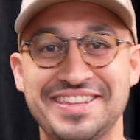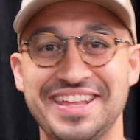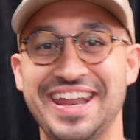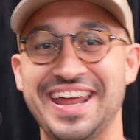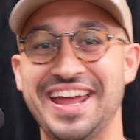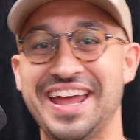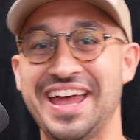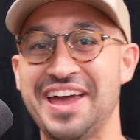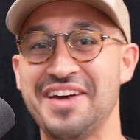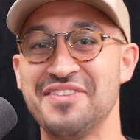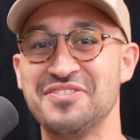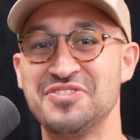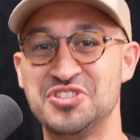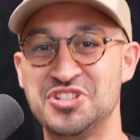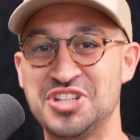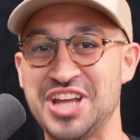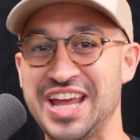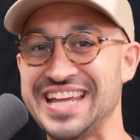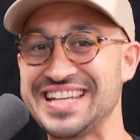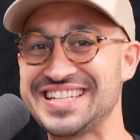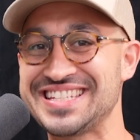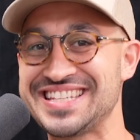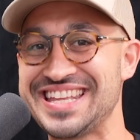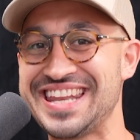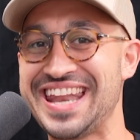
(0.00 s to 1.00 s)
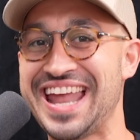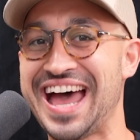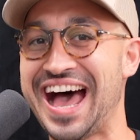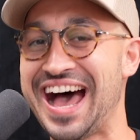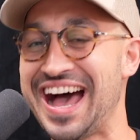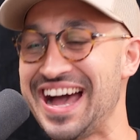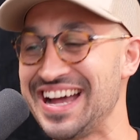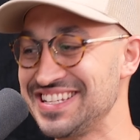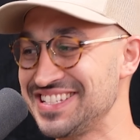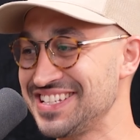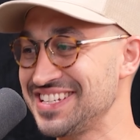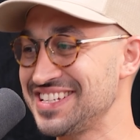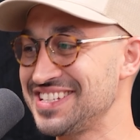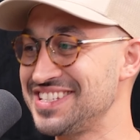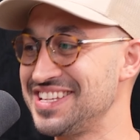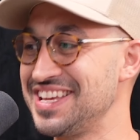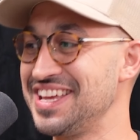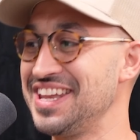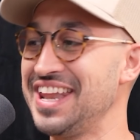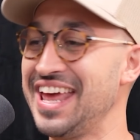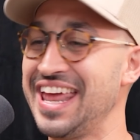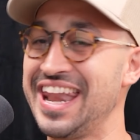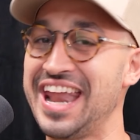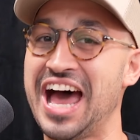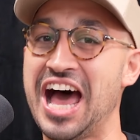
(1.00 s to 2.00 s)
Today I have Jason
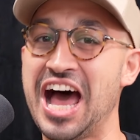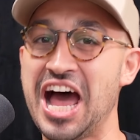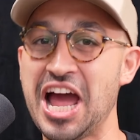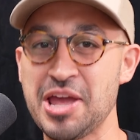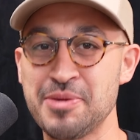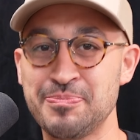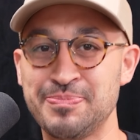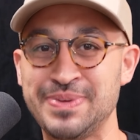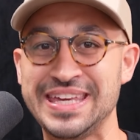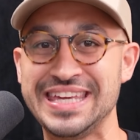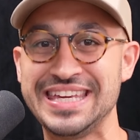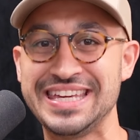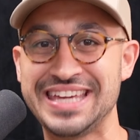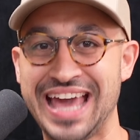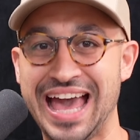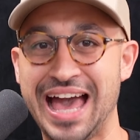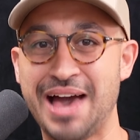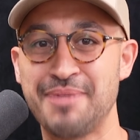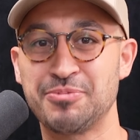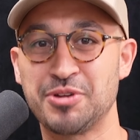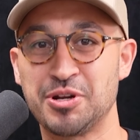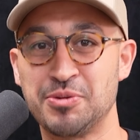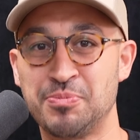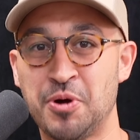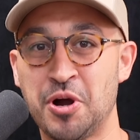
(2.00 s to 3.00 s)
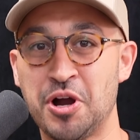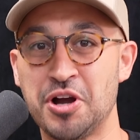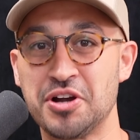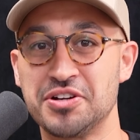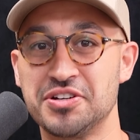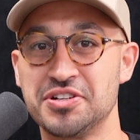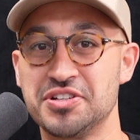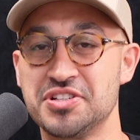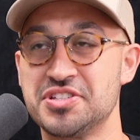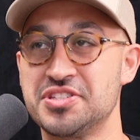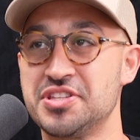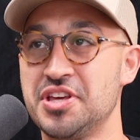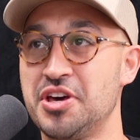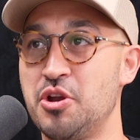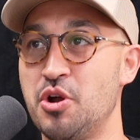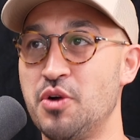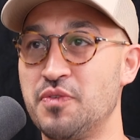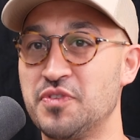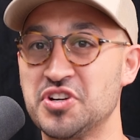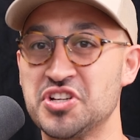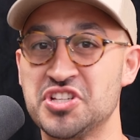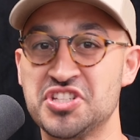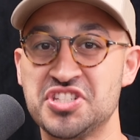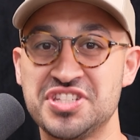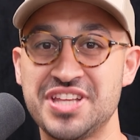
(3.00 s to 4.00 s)
Isaacson at IP Capital Partners, done
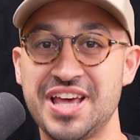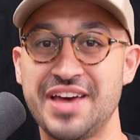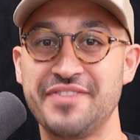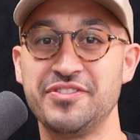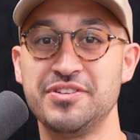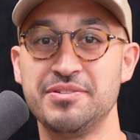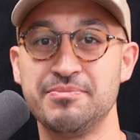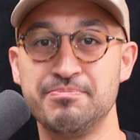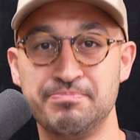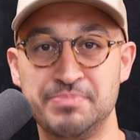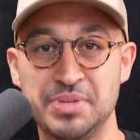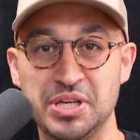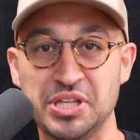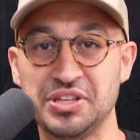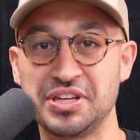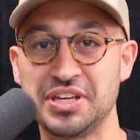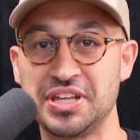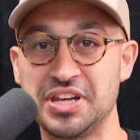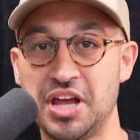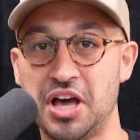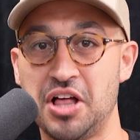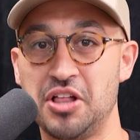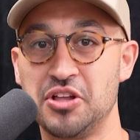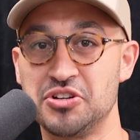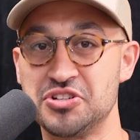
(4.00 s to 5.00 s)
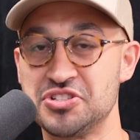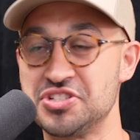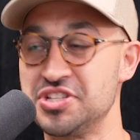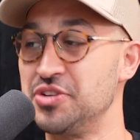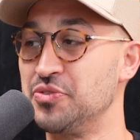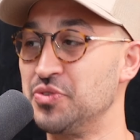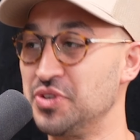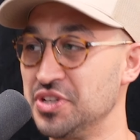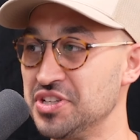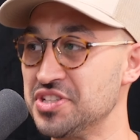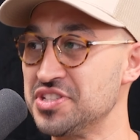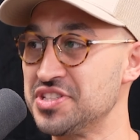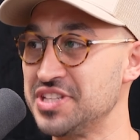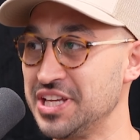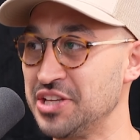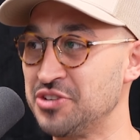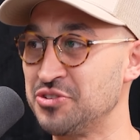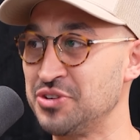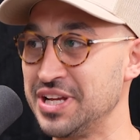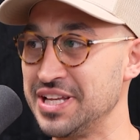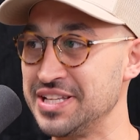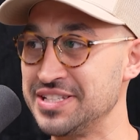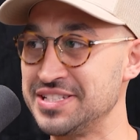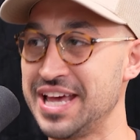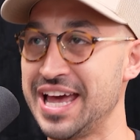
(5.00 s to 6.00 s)
over $7 billion in real estate
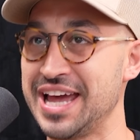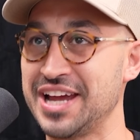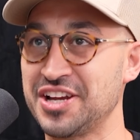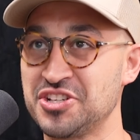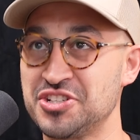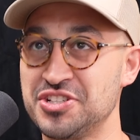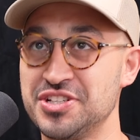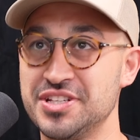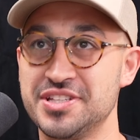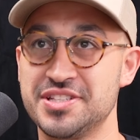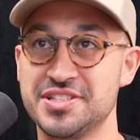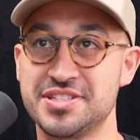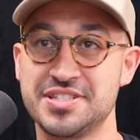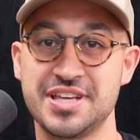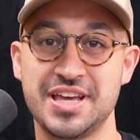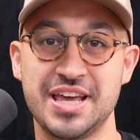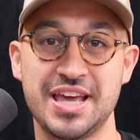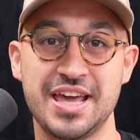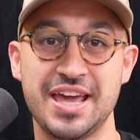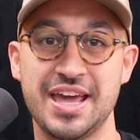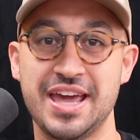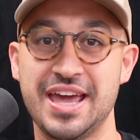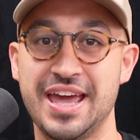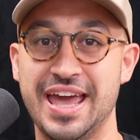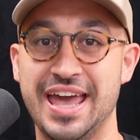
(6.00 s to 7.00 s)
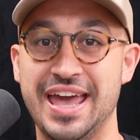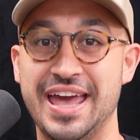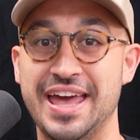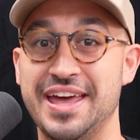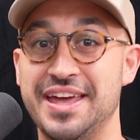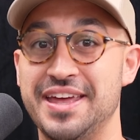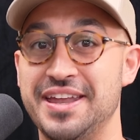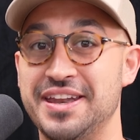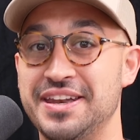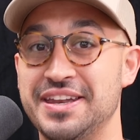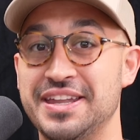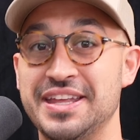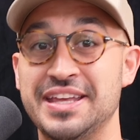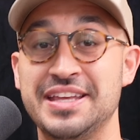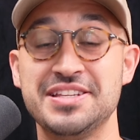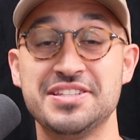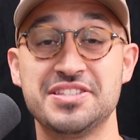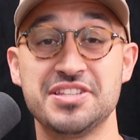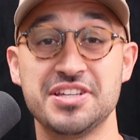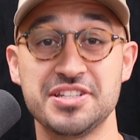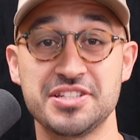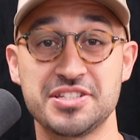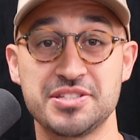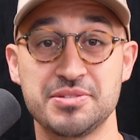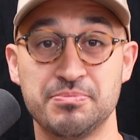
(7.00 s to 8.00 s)
transactions. And he's
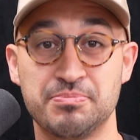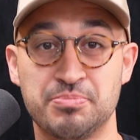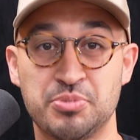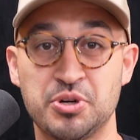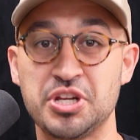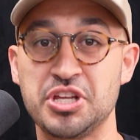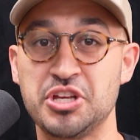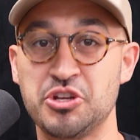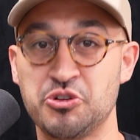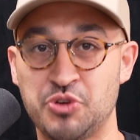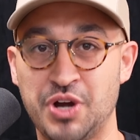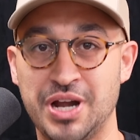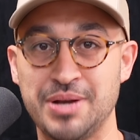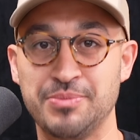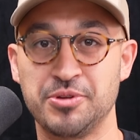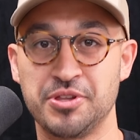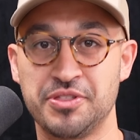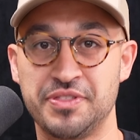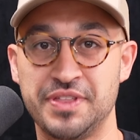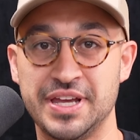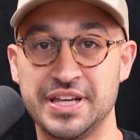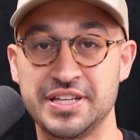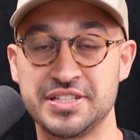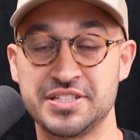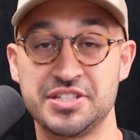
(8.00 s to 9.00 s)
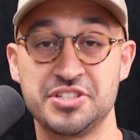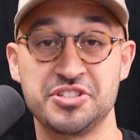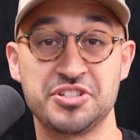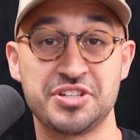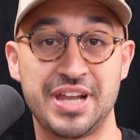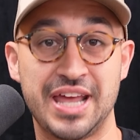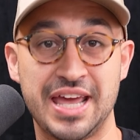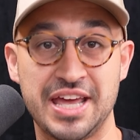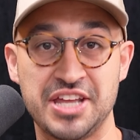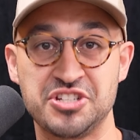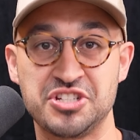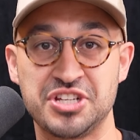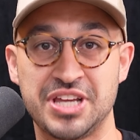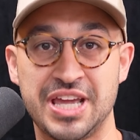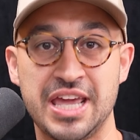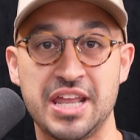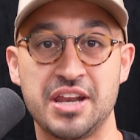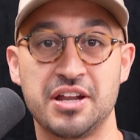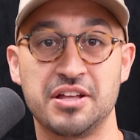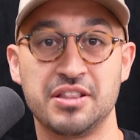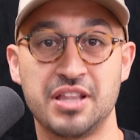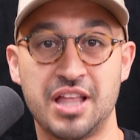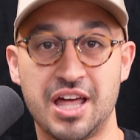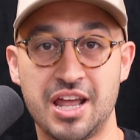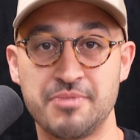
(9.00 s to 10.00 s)
done some pretty incredible things, and he's gonna educate
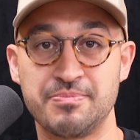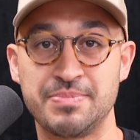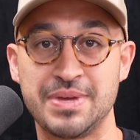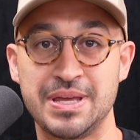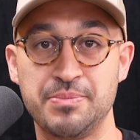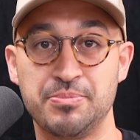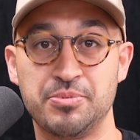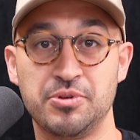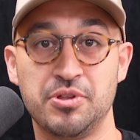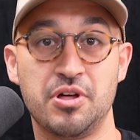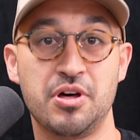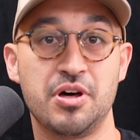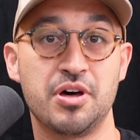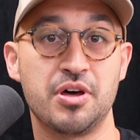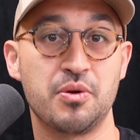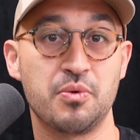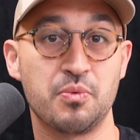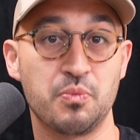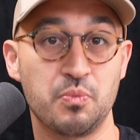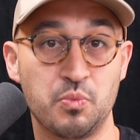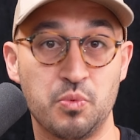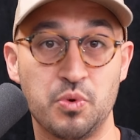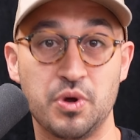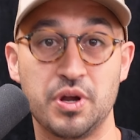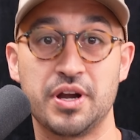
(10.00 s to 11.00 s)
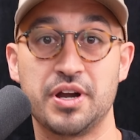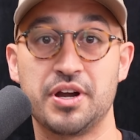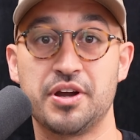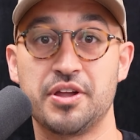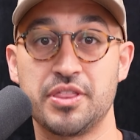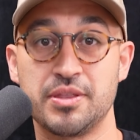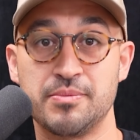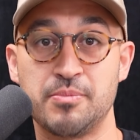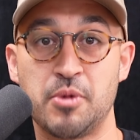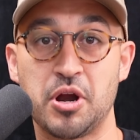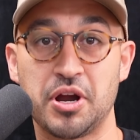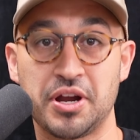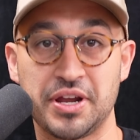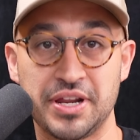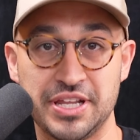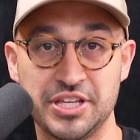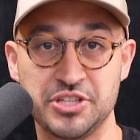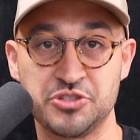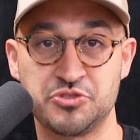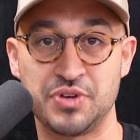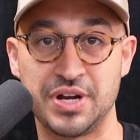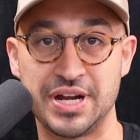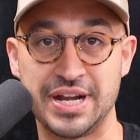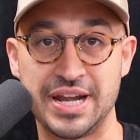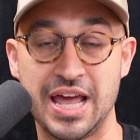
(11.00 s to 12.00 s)
a lot of people on where the market
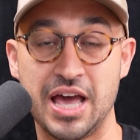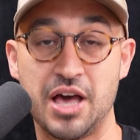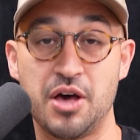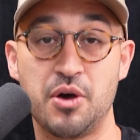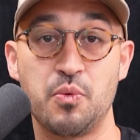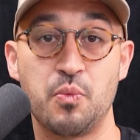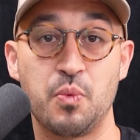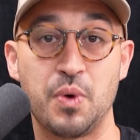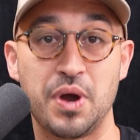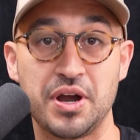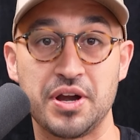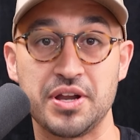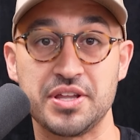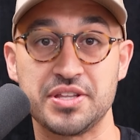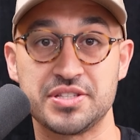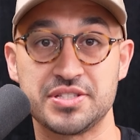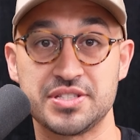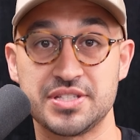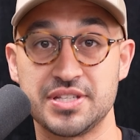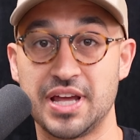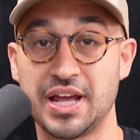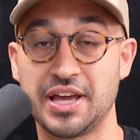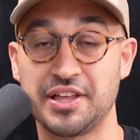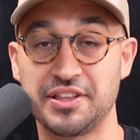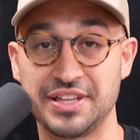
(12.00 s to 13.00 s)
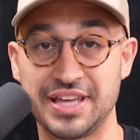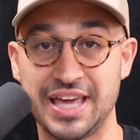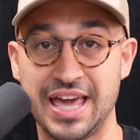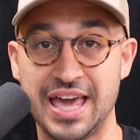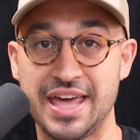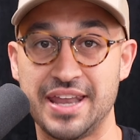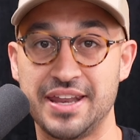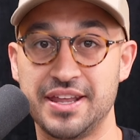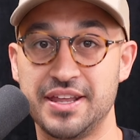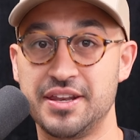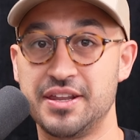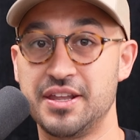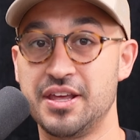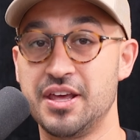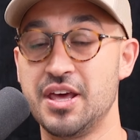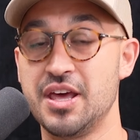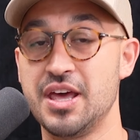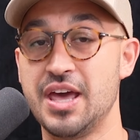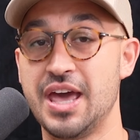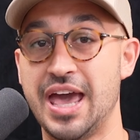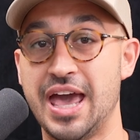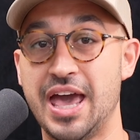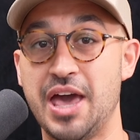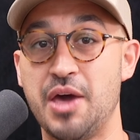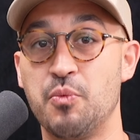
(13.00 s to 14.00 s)
is right now, where it's likely headed,
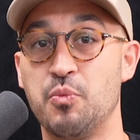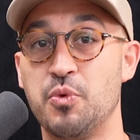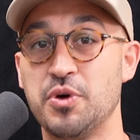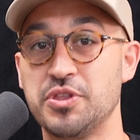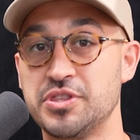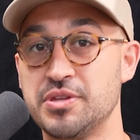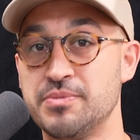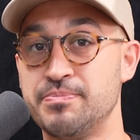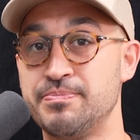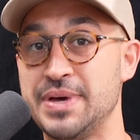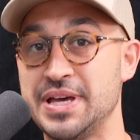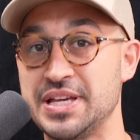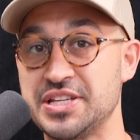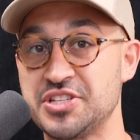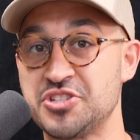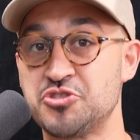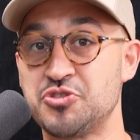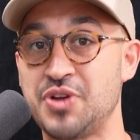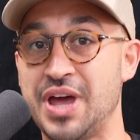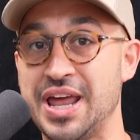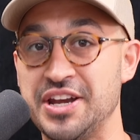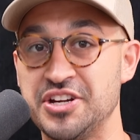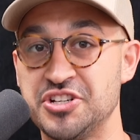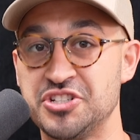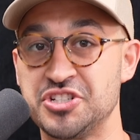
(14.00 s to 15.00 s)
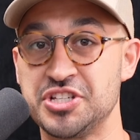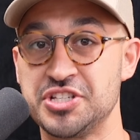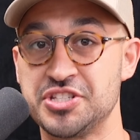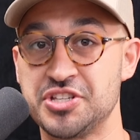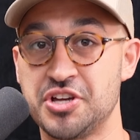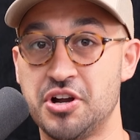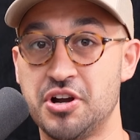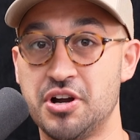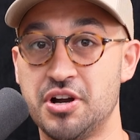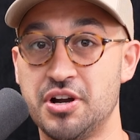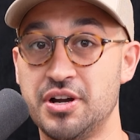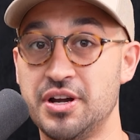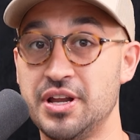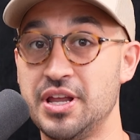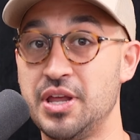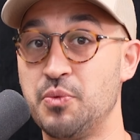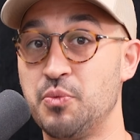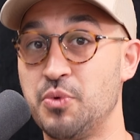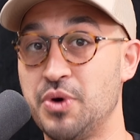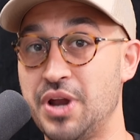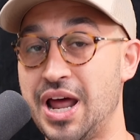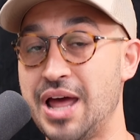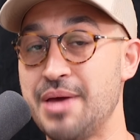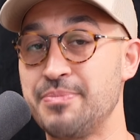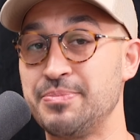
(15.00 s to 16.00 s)
and what the best strategies are, and
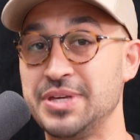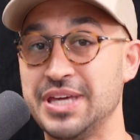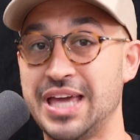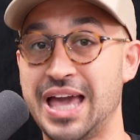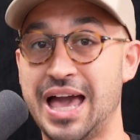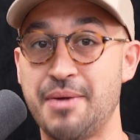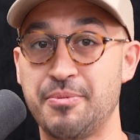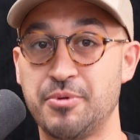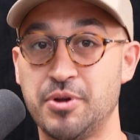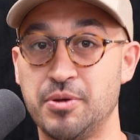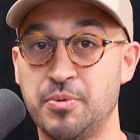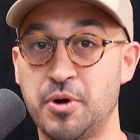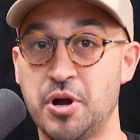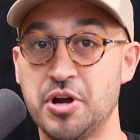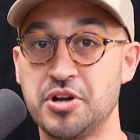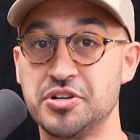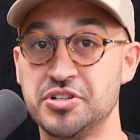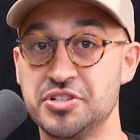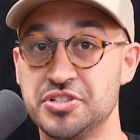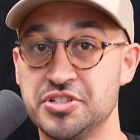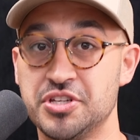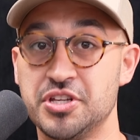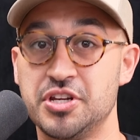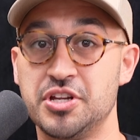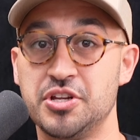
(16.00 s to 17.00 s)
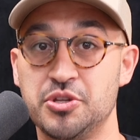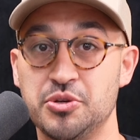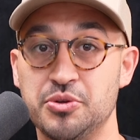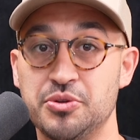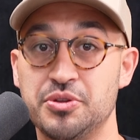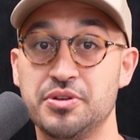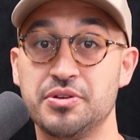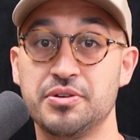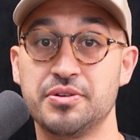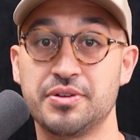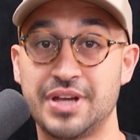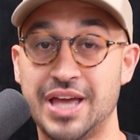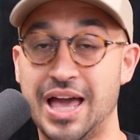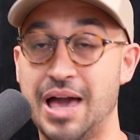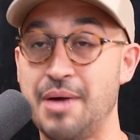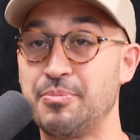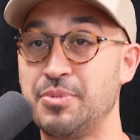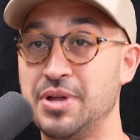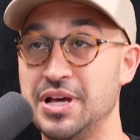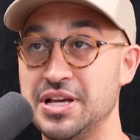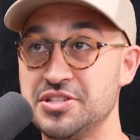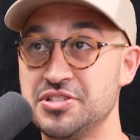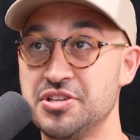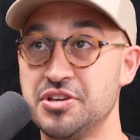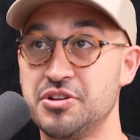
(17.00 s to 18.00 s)
what IP Capital Partners is gonna do to
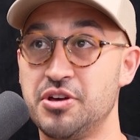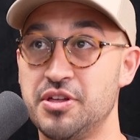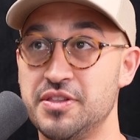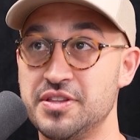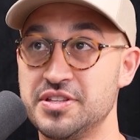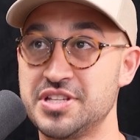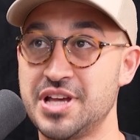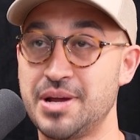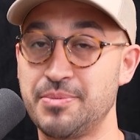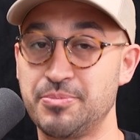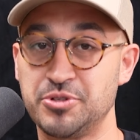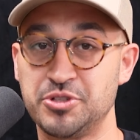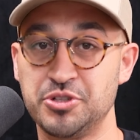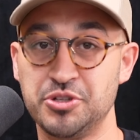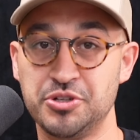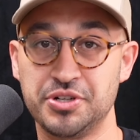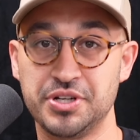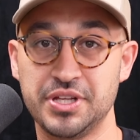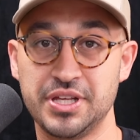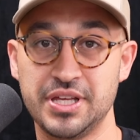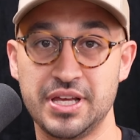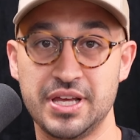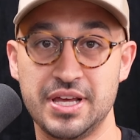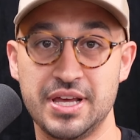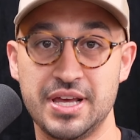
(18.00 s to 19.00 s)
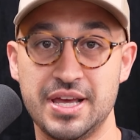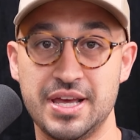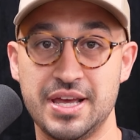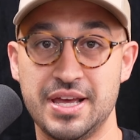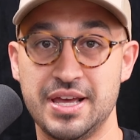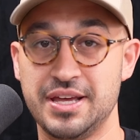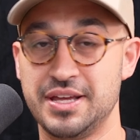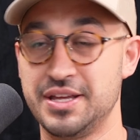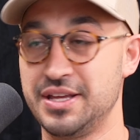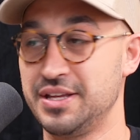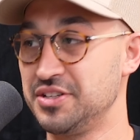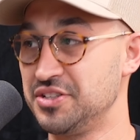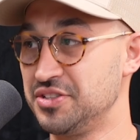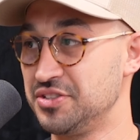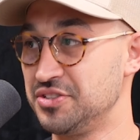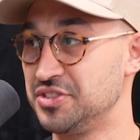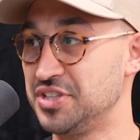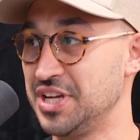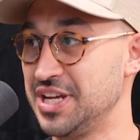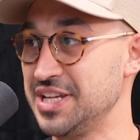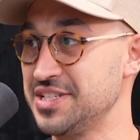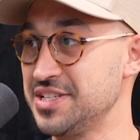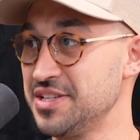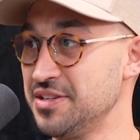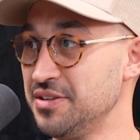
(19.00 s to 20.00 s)
capitalize on all this opportunity.
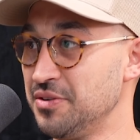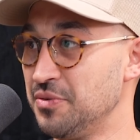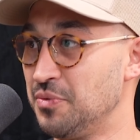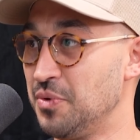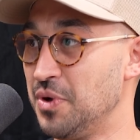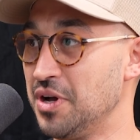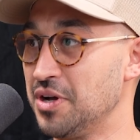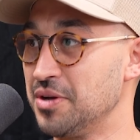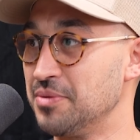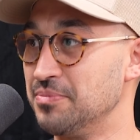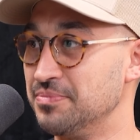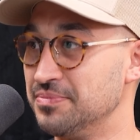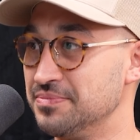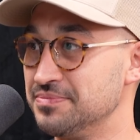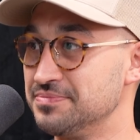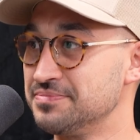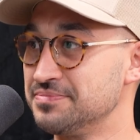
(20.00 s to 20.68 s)
Jason, welcome.